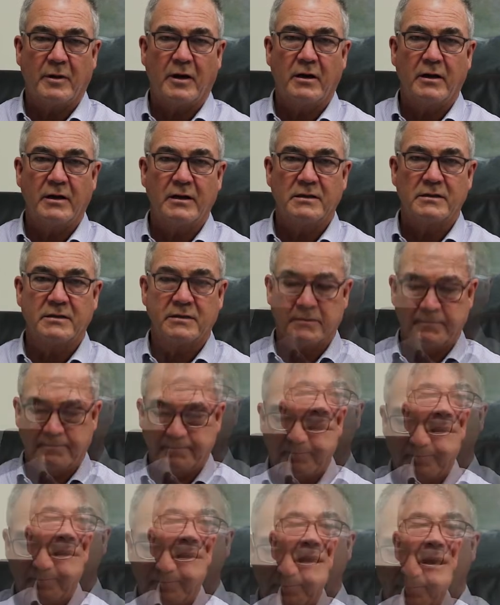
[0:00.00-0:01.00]
buyers.
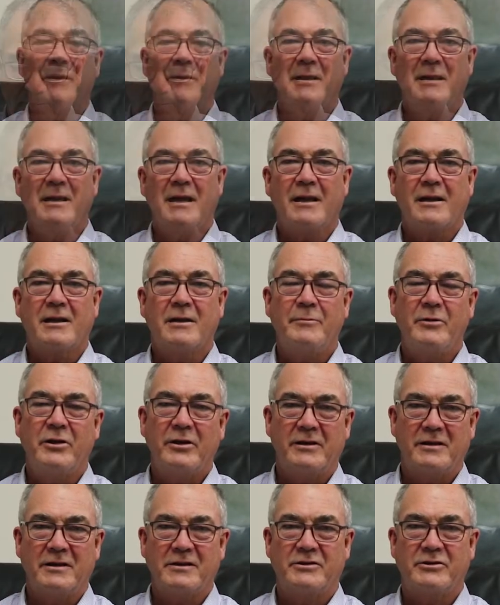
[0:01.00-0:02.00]
Now, in our
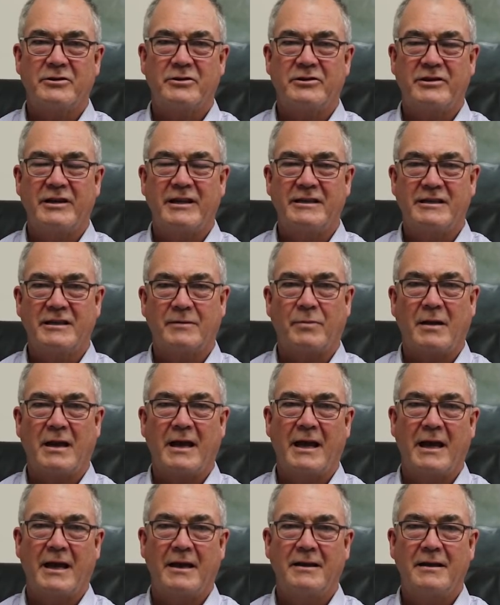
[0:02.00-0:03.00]
community strategic
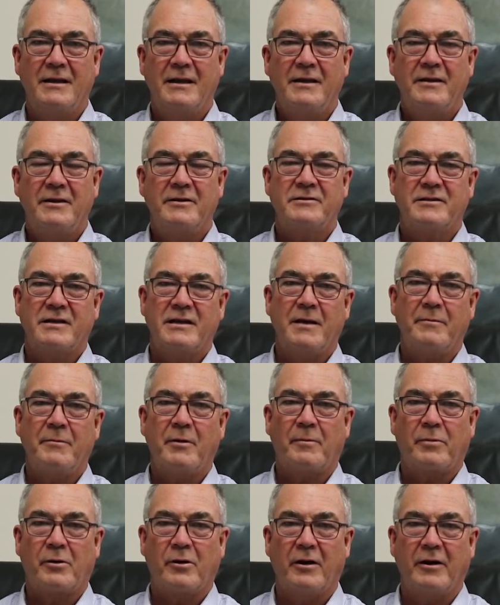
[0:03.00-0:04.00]
plan, there's a number
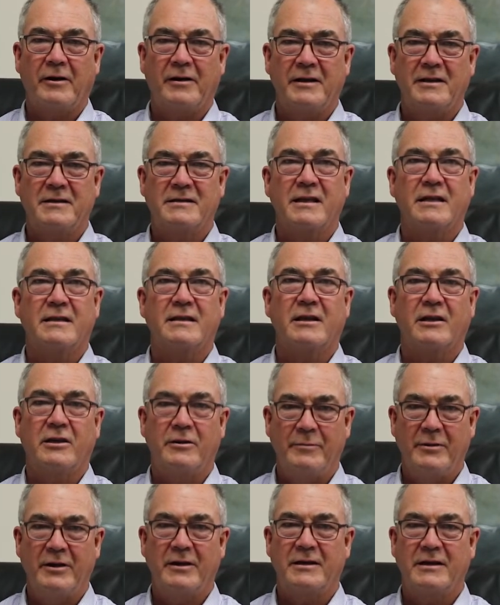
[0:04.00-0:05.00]
of priorities that the
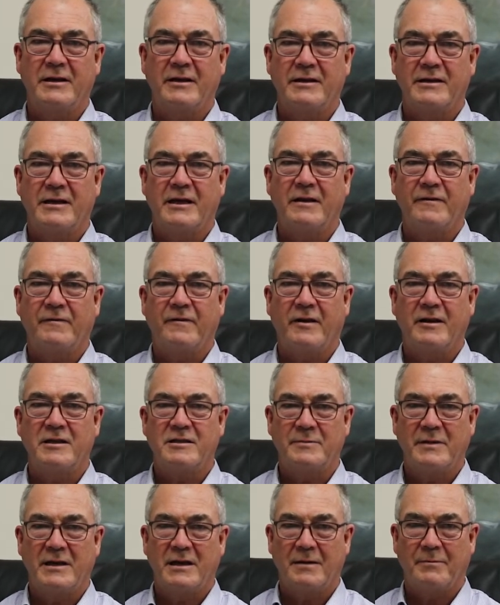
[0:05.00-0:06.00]
community
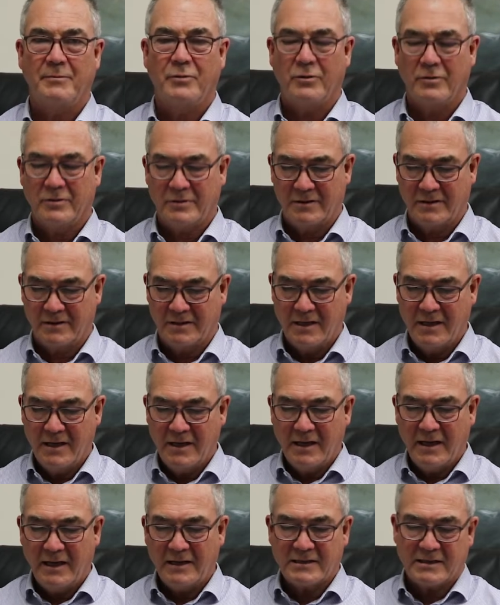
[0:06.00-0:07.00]
identifies being important,
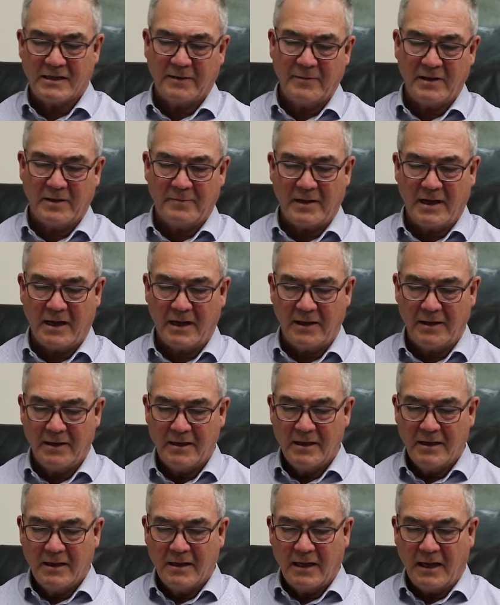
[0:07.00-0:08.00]
and some of them are
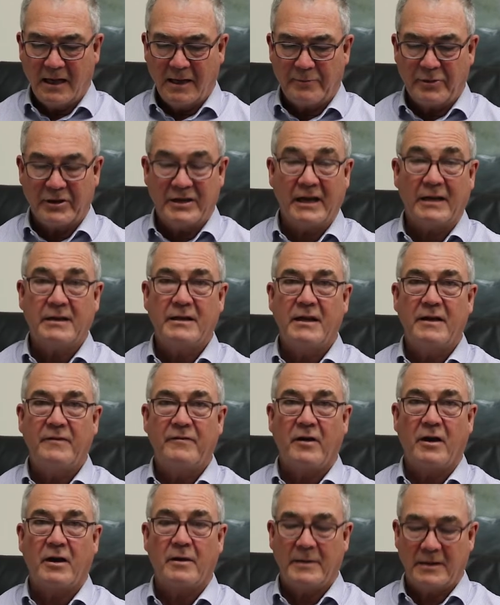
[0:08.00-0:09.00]
protecting the
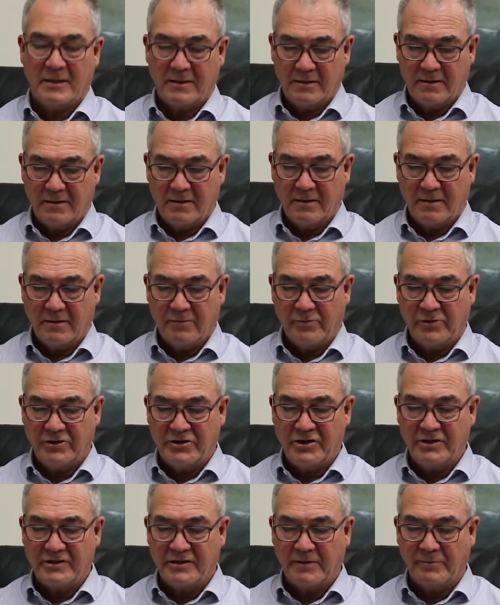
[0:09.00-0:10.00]
environment,
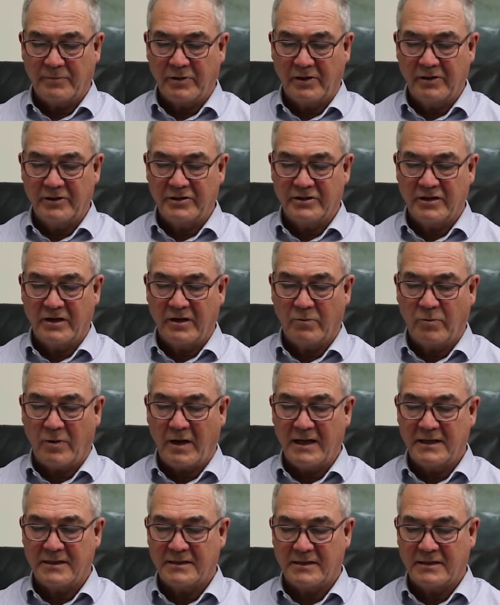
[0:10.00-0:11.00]
reducing pollution and
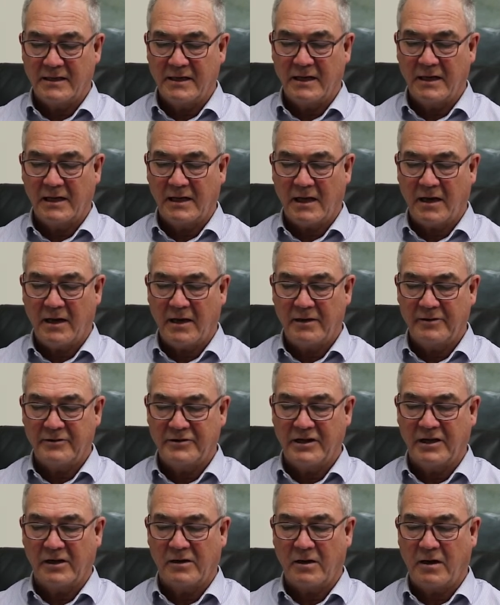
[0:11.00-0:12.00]
waste, and
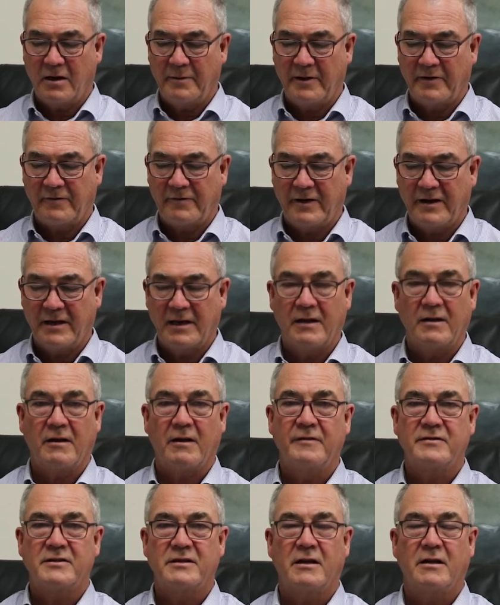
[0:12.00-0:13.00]
encouraging climate-friendly
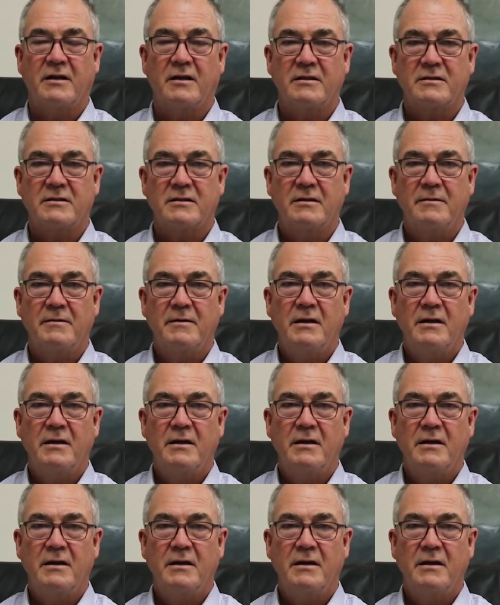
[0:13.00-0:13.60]
lifestyles.